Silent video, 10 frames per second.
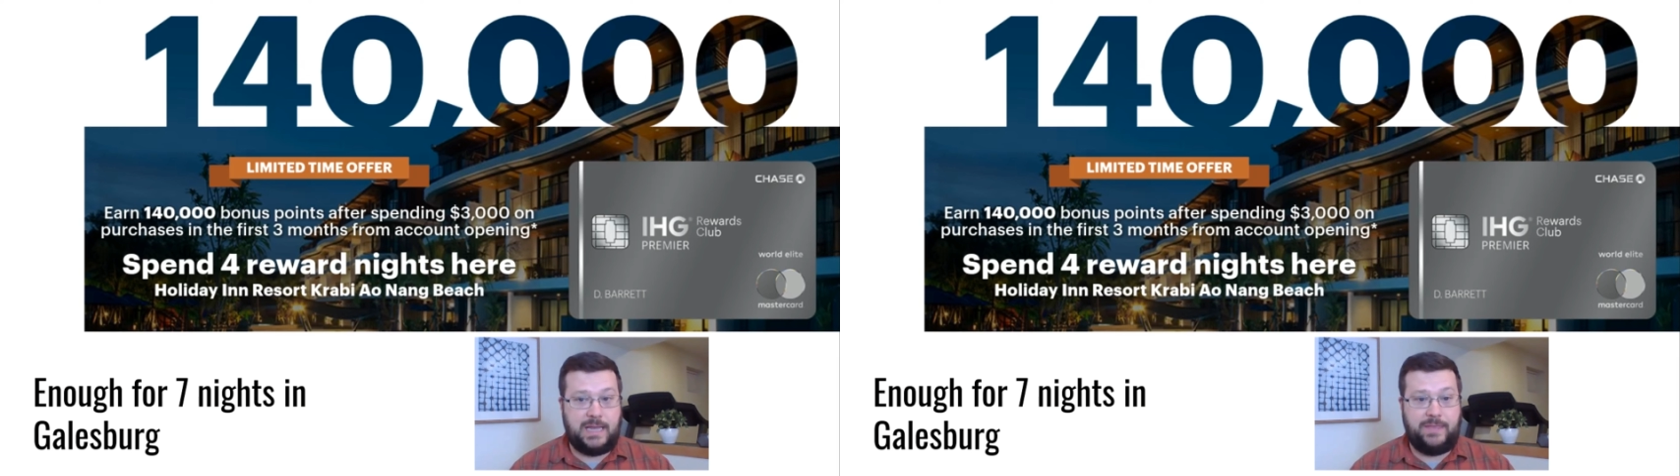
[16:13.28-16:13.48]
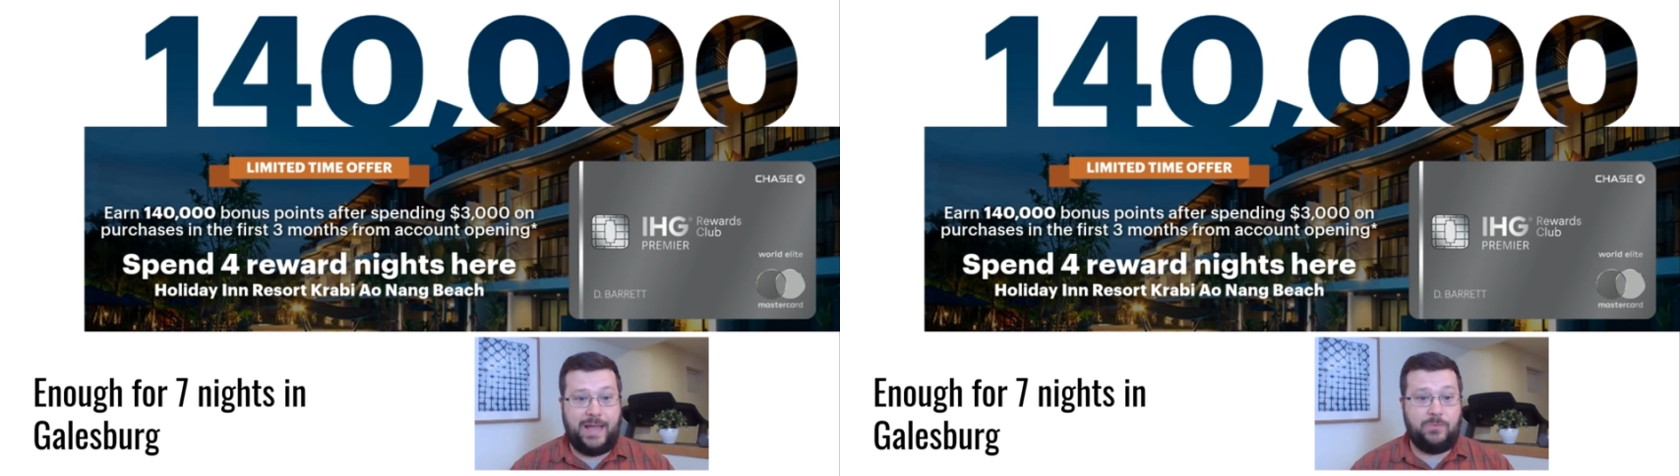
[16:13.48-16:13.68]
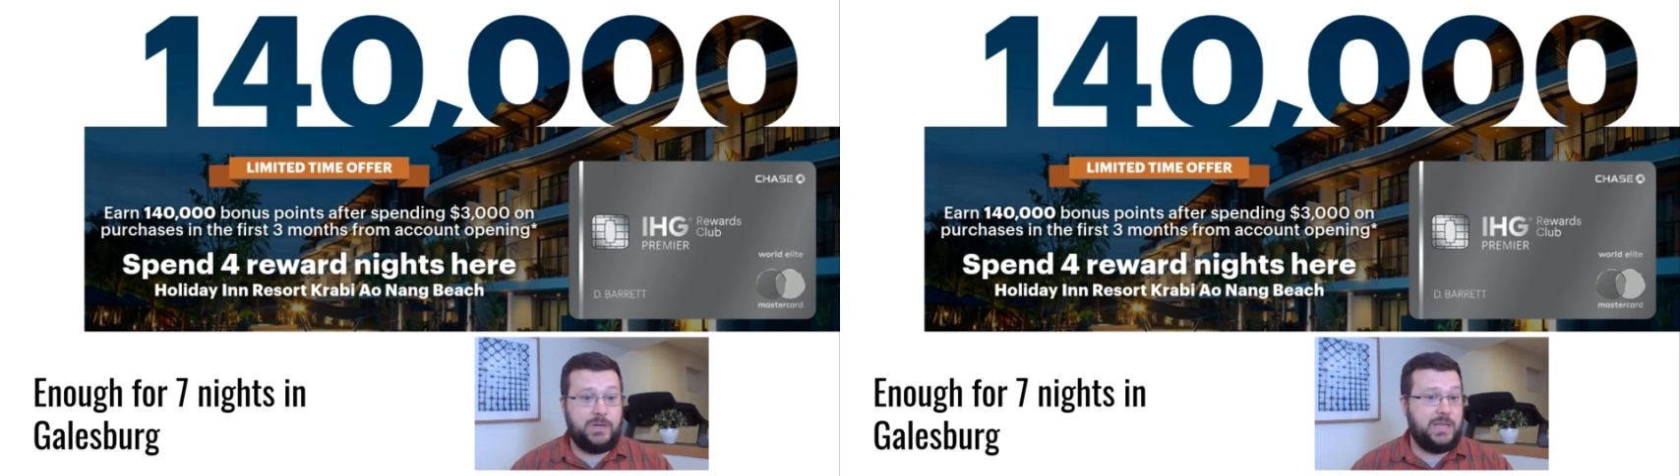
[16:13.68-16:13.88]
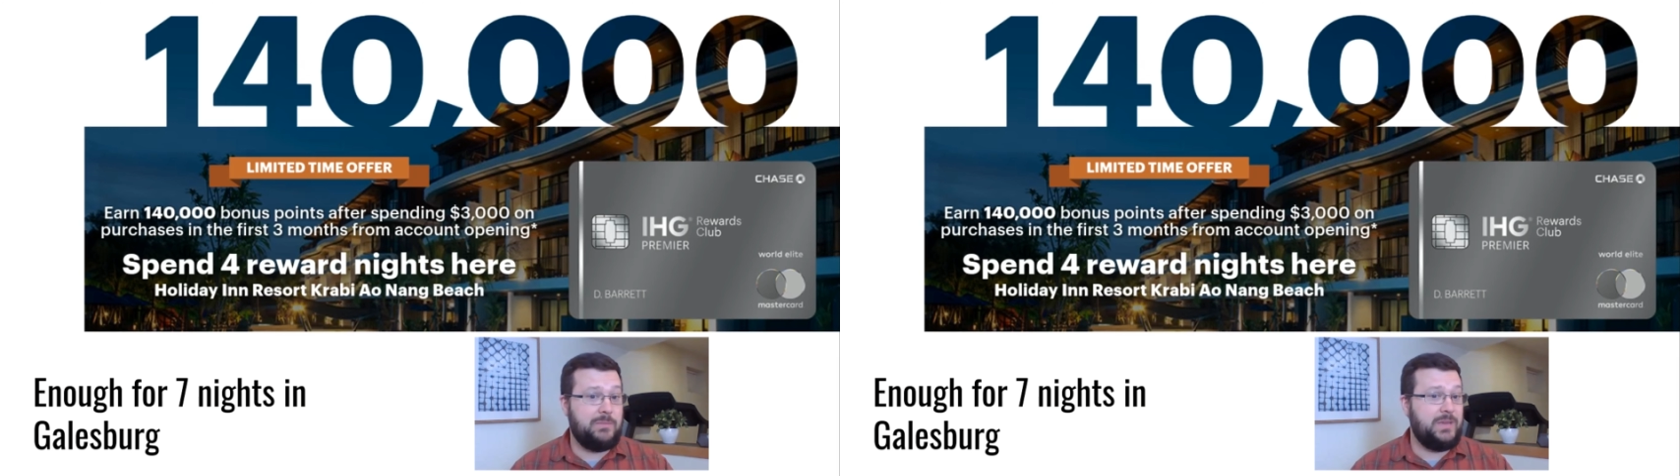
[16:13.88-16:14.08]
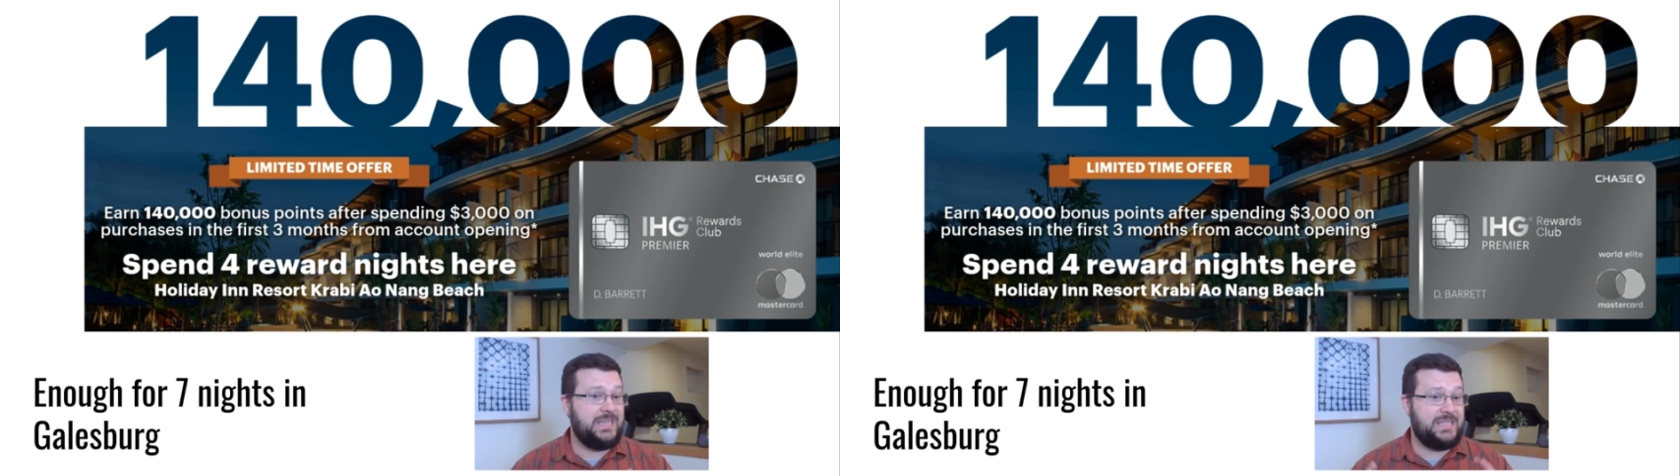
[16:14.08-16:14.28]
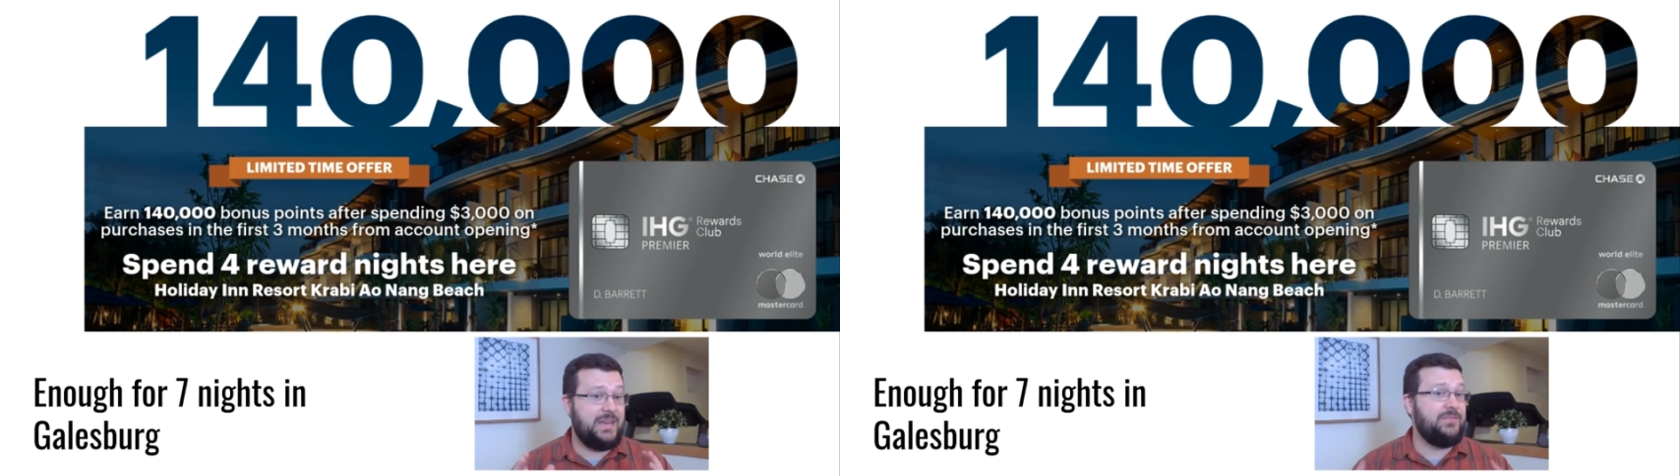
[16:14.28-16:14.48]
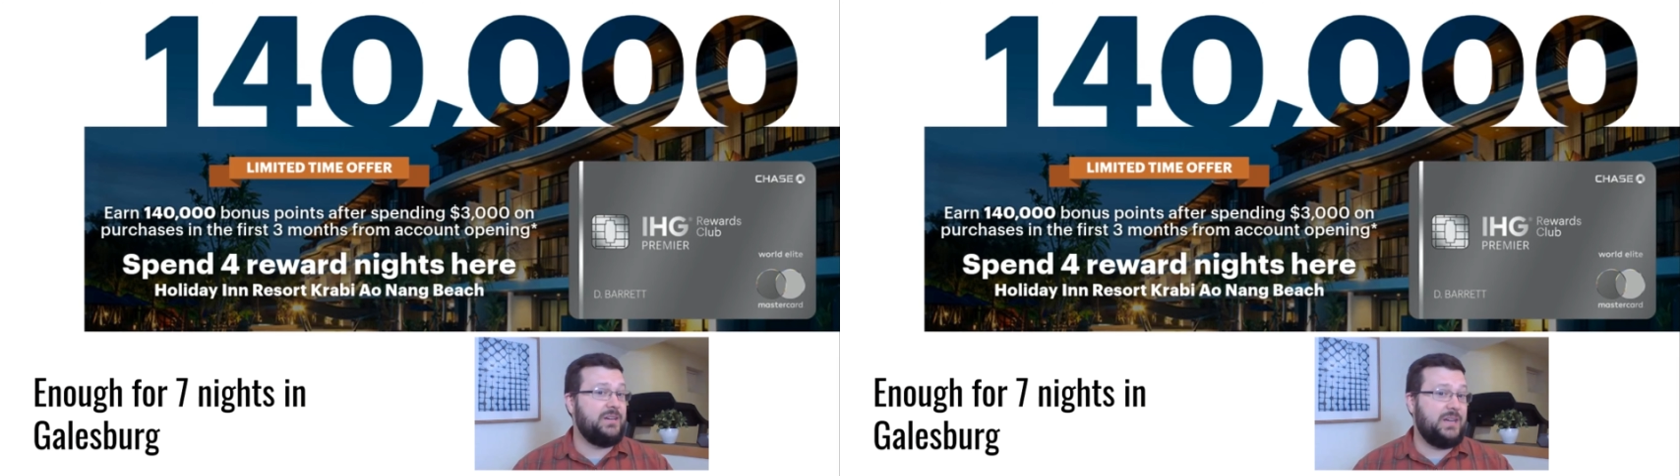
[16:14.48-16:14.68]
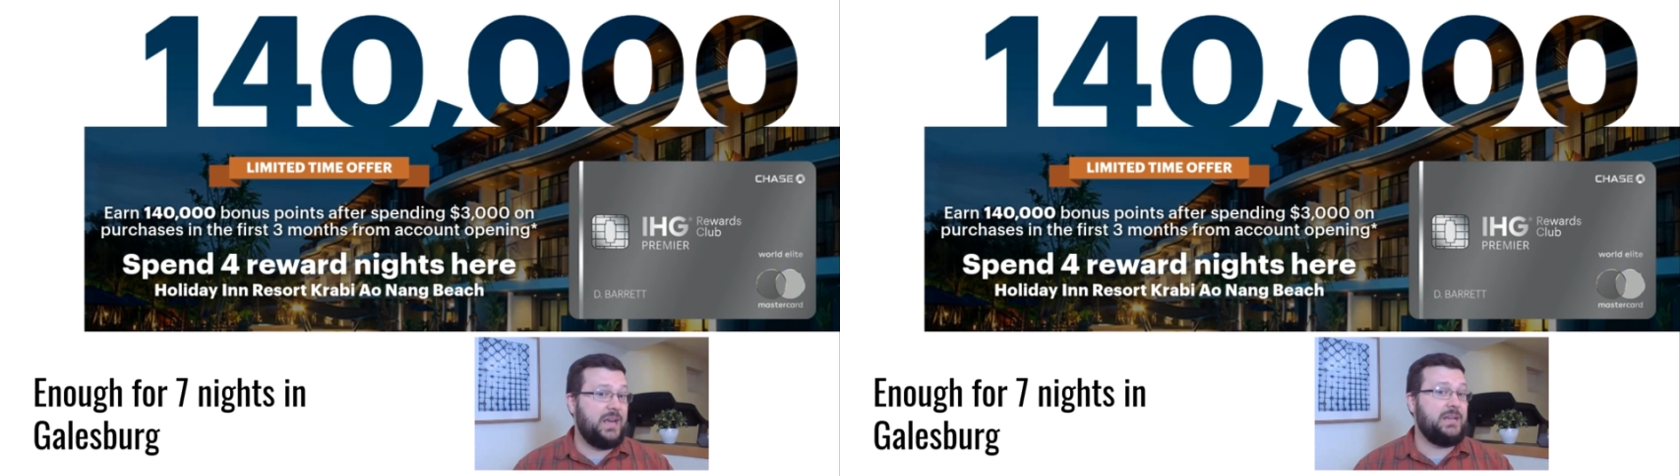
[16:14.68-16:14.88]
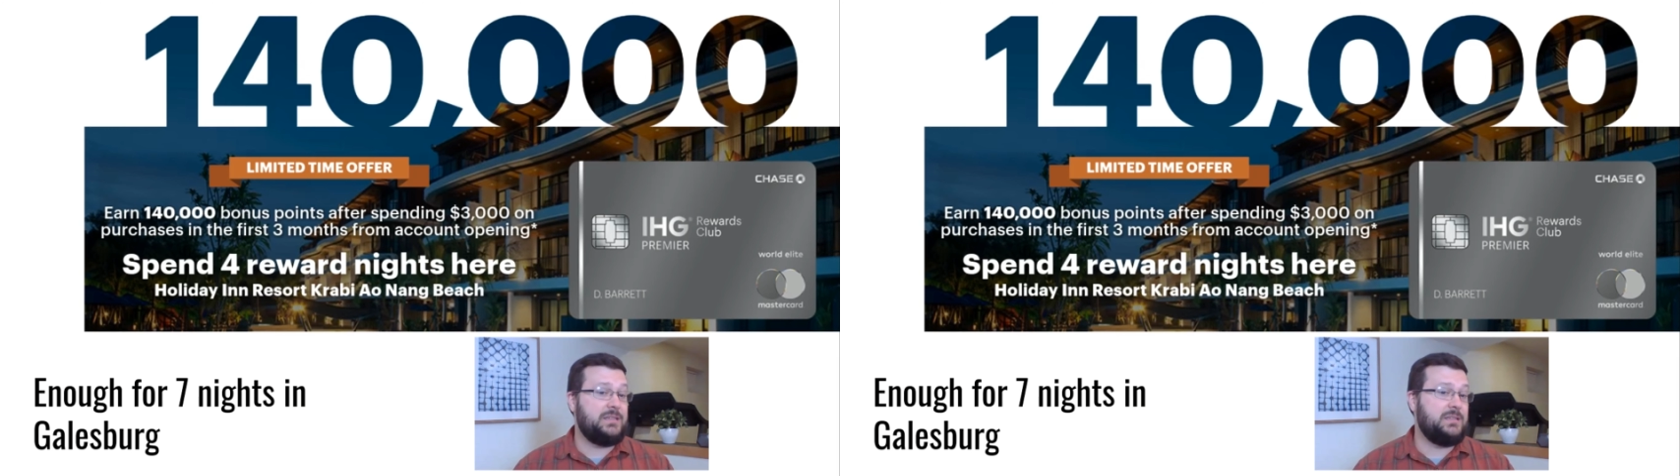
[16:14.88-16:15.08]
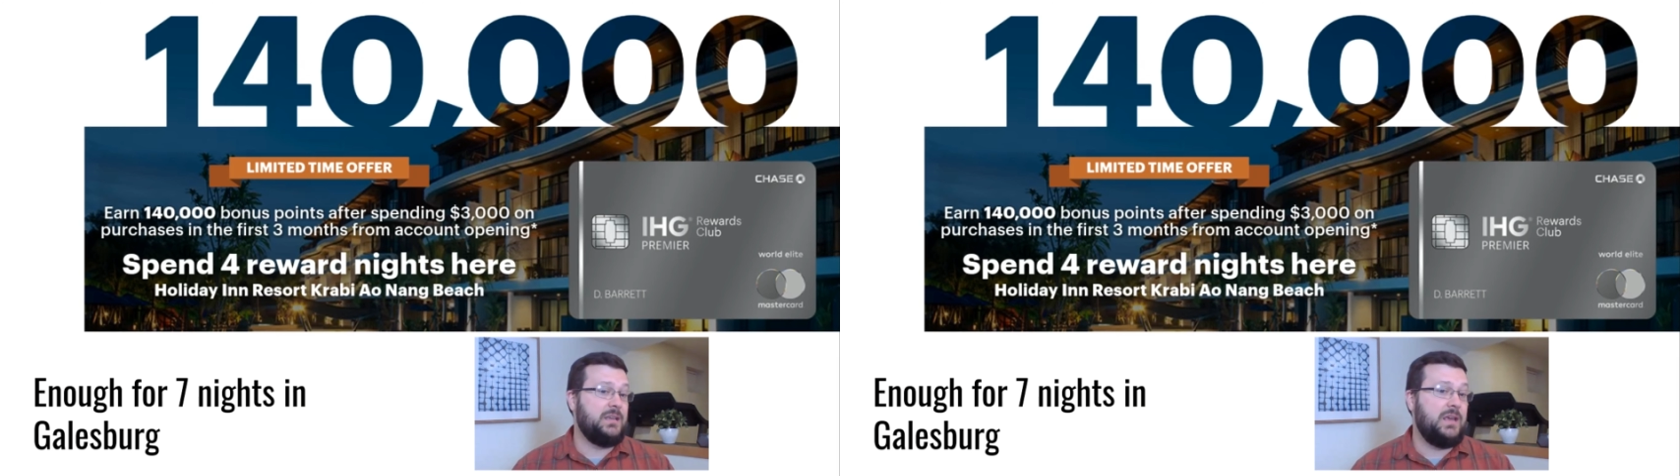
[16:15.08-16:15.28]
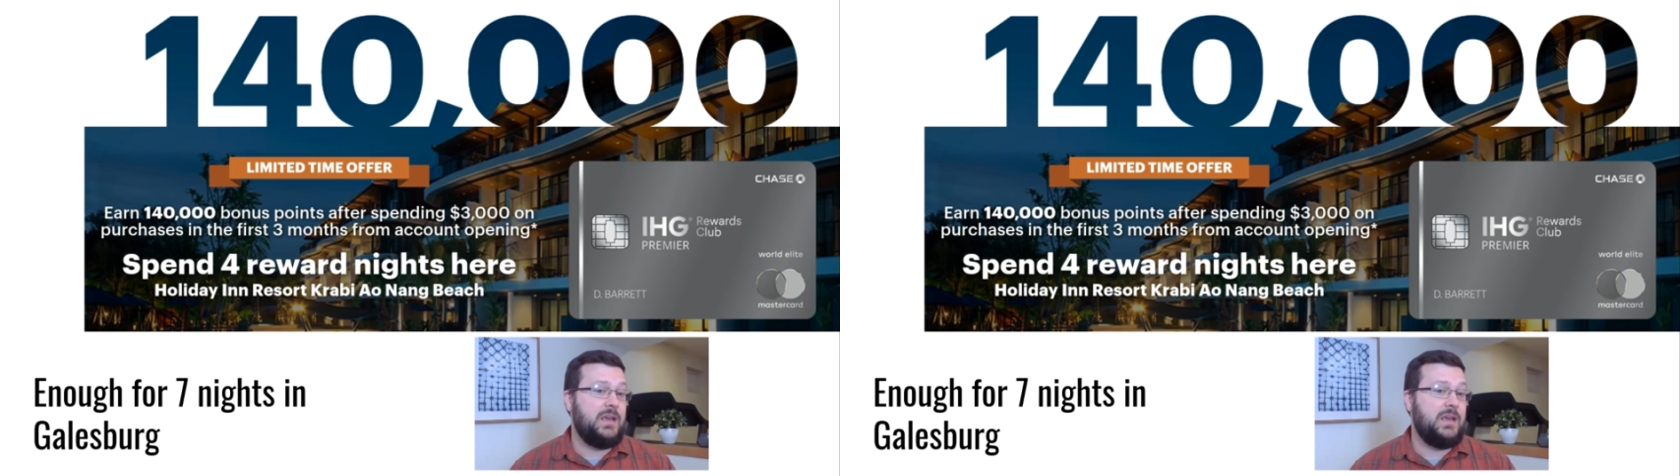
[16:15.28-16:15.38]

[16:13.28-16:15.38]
and that would get me 7 nights